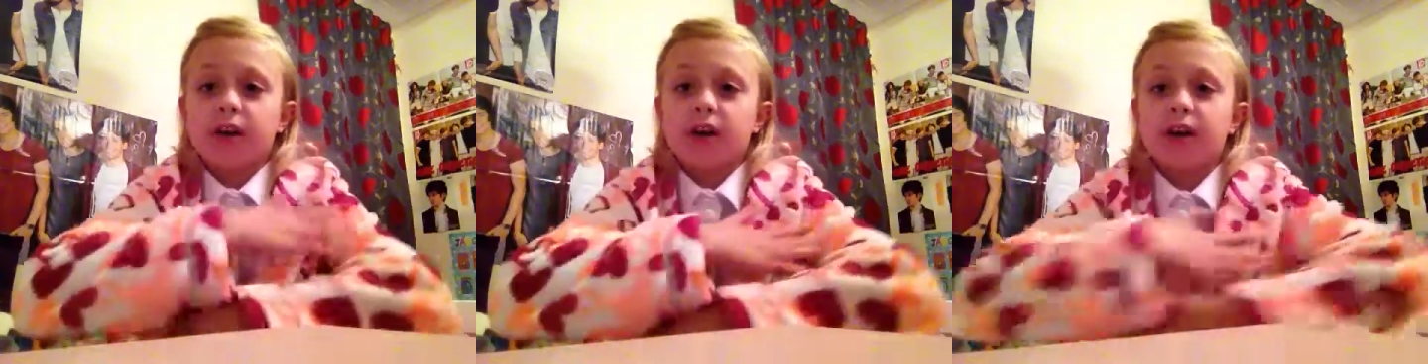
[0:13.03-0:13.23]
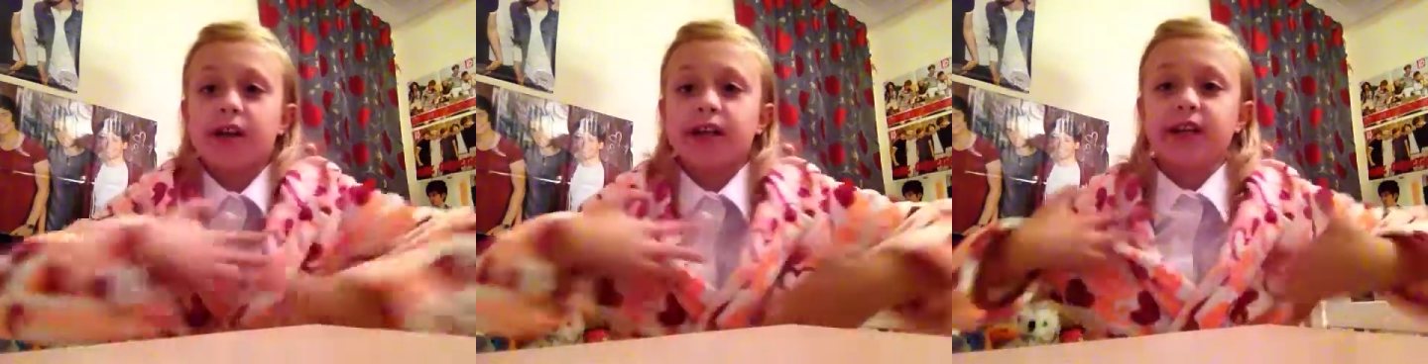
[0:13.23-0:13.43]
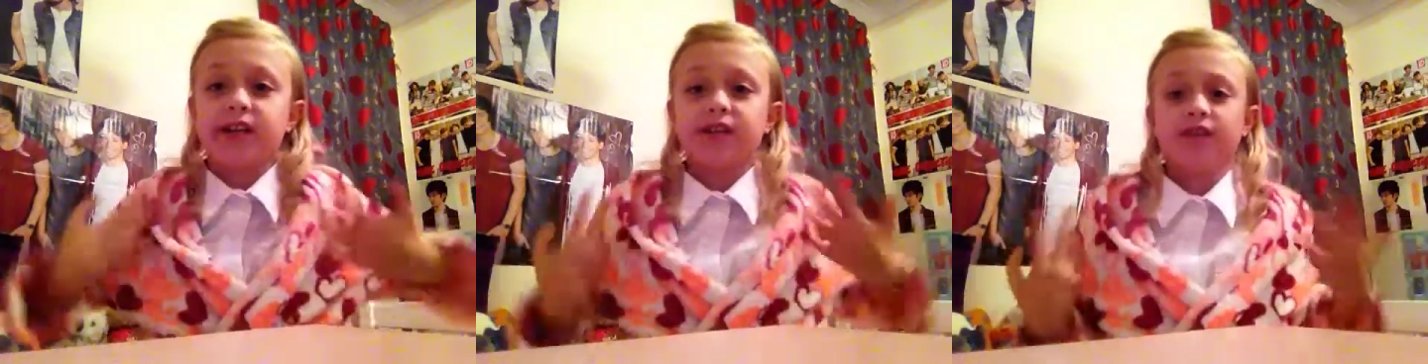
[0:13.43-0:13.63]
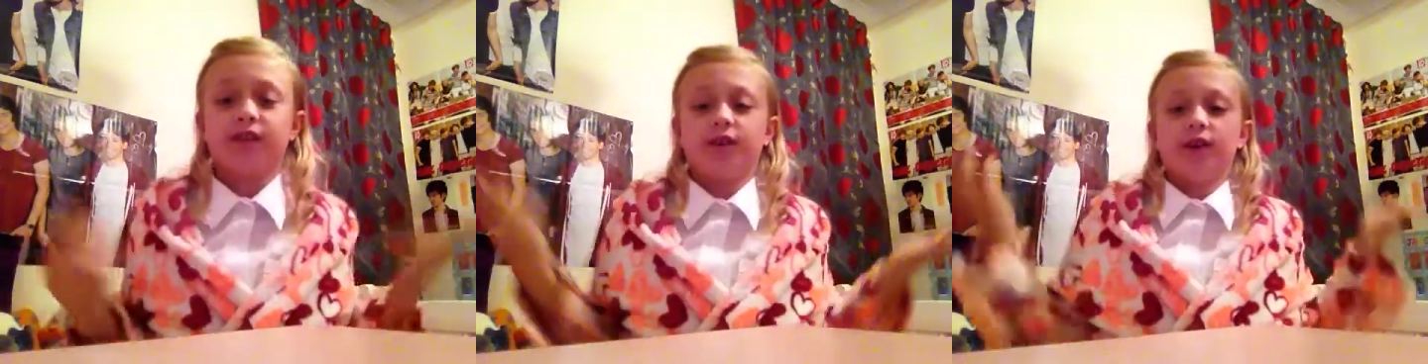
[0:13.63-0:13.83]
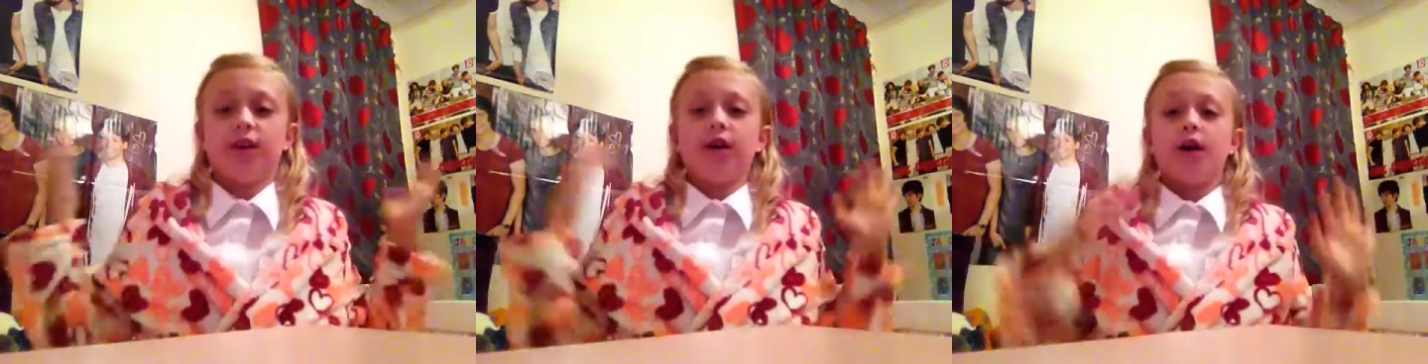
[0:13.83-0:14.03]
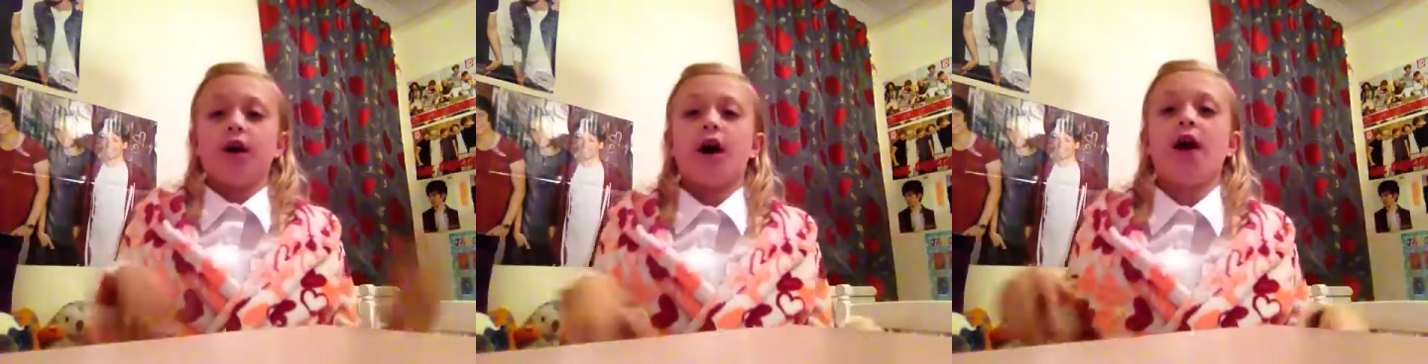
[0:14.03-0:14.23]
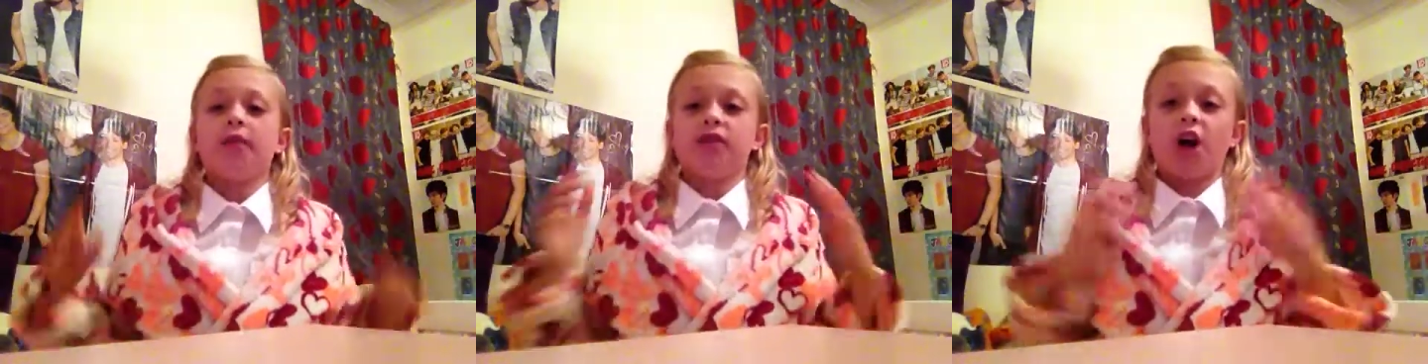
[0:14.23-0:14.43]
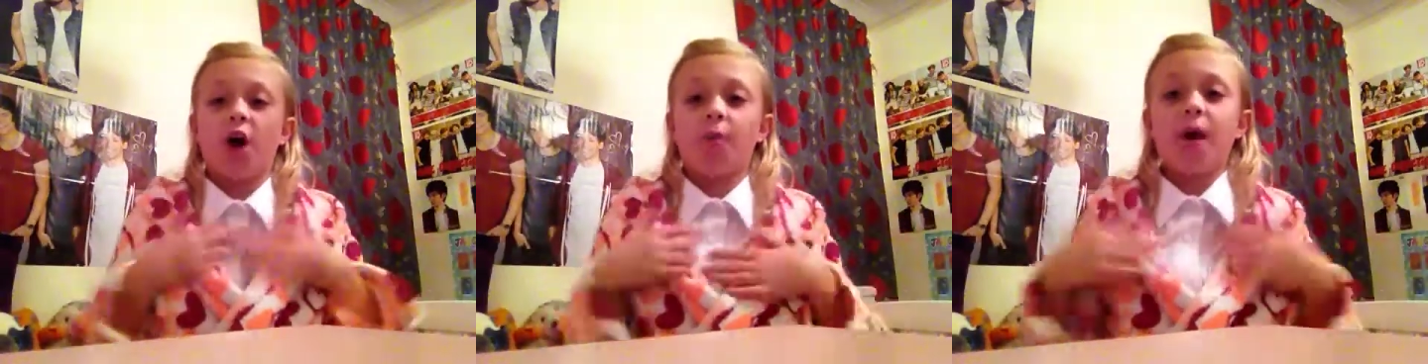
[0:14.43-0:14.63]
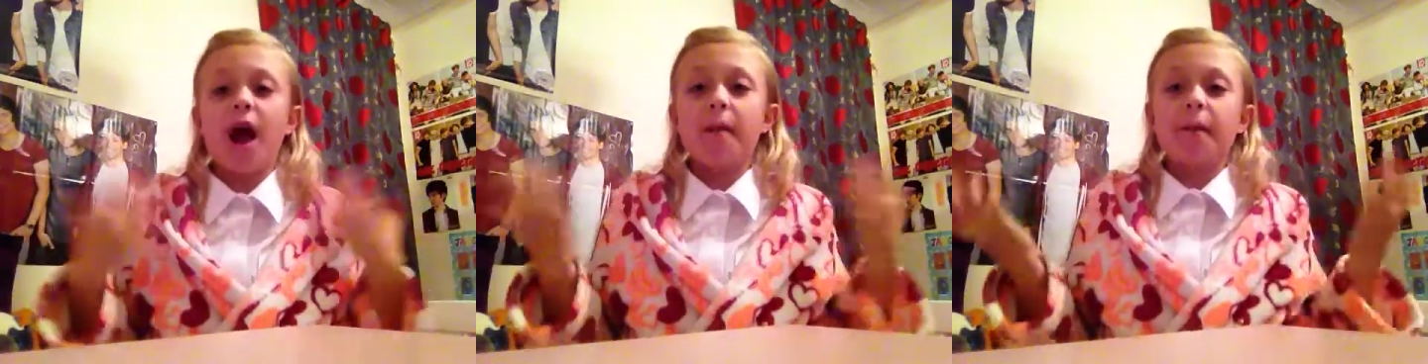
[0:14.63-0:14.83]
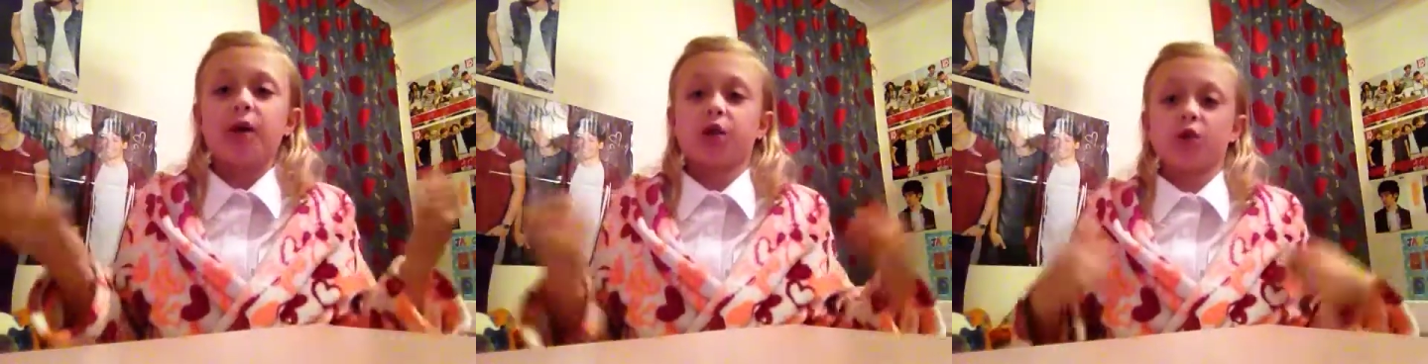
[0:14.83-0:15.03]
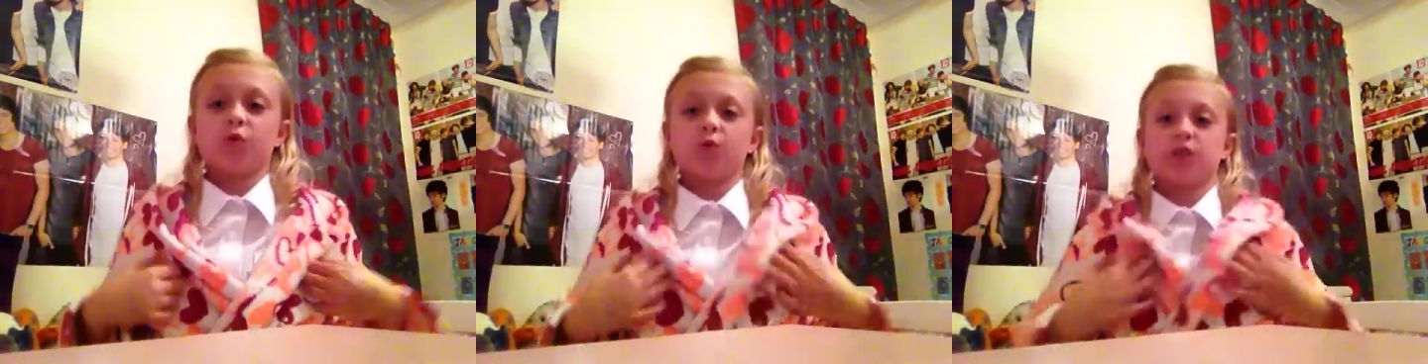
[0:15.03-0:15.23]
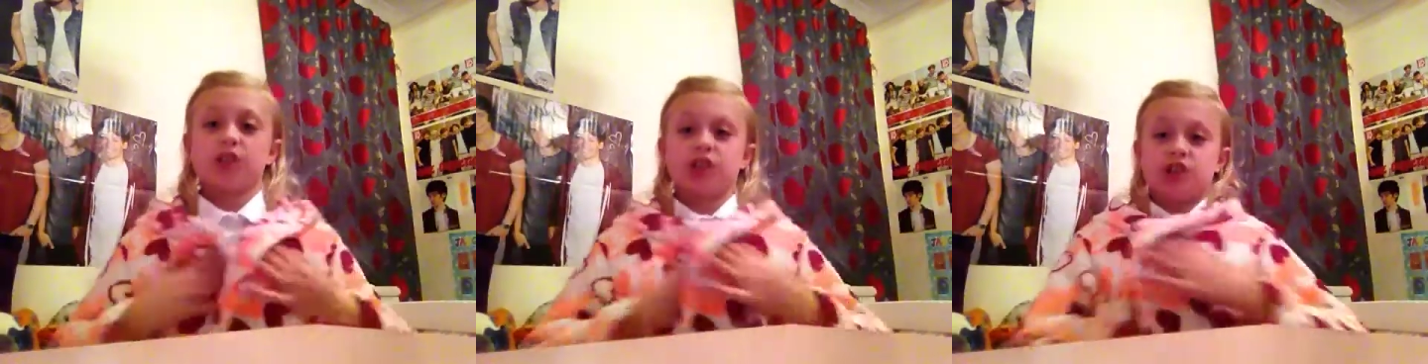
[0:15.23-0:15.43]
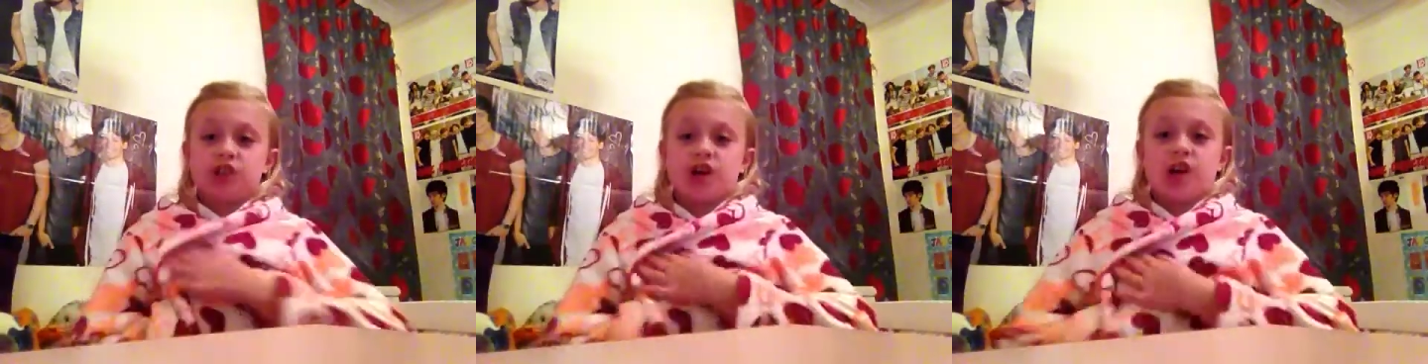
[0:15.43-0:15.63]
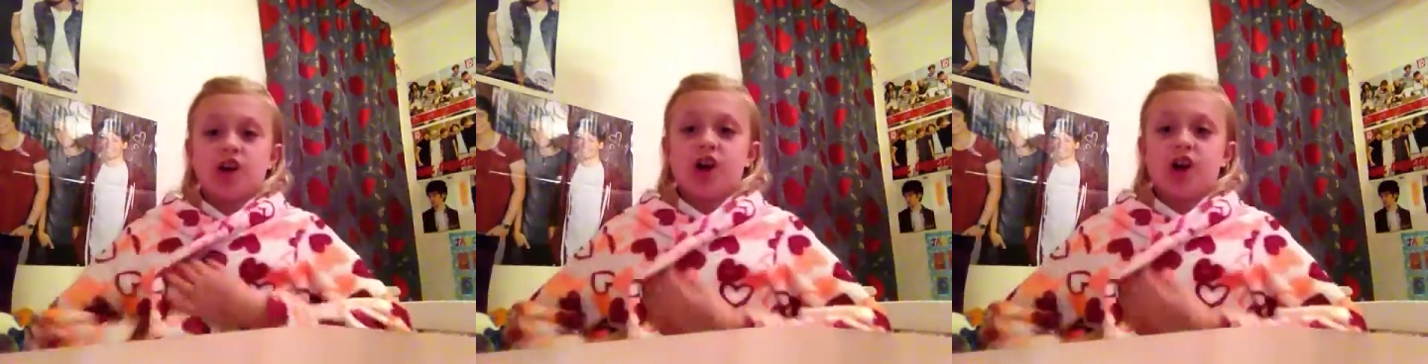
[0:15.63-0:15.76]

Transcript: like, I don't know, I'm wearing my school t-shirt.